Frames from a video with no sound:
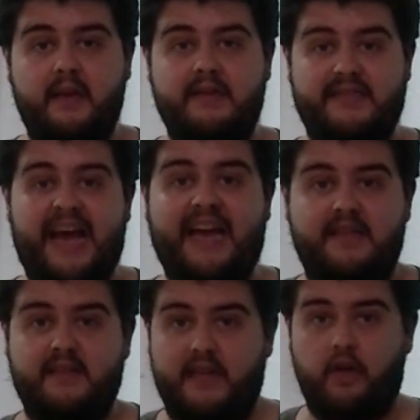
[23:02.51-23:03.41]

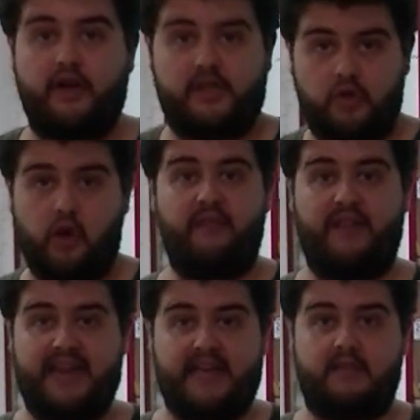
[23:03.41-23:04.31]
tight the connection of the
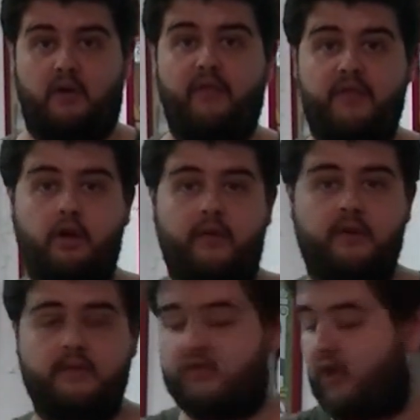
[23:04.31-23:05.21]
legs of the
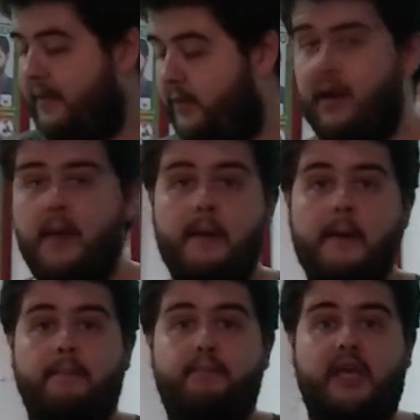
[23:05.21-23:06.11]
other tripod,
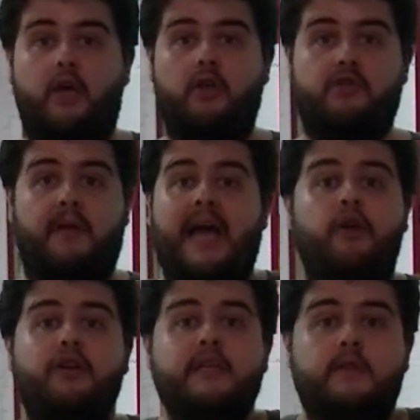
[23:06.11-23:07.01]
because I
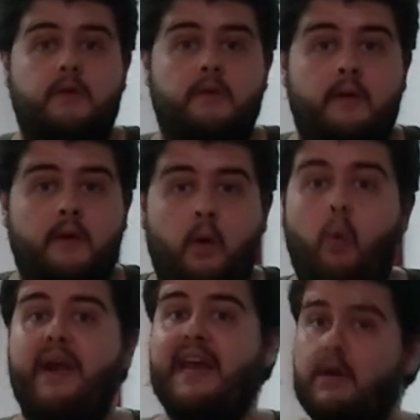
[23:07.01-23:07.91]
don't need to.
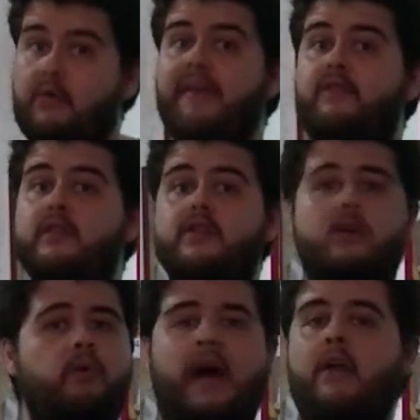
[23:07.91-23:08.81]
When I arrive to the
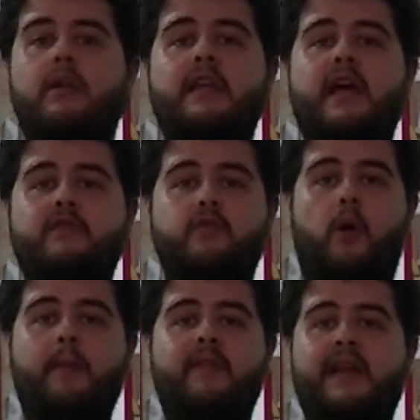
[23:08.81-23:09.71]
show, I only have to
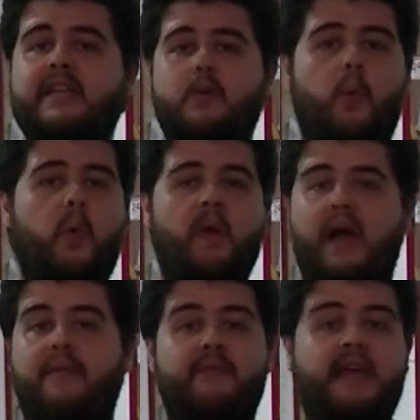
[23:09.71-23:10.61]
open the legs
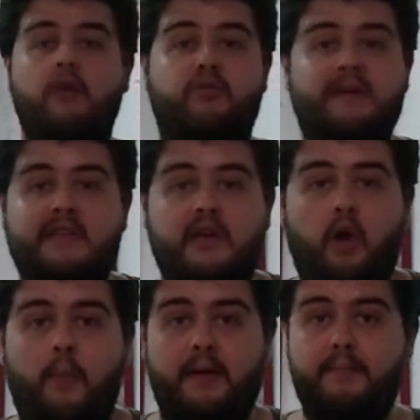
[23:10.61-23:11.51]
and they automatically
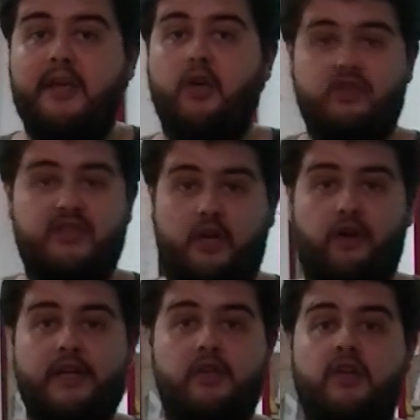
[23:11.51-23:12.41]
open because the
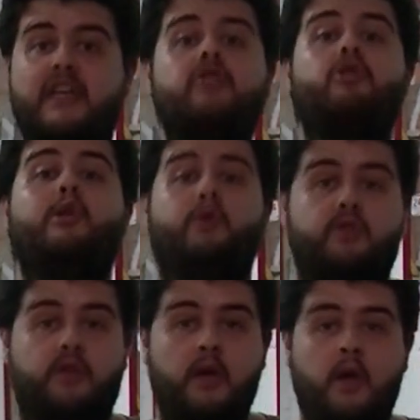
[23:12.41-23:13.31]
connection is loose.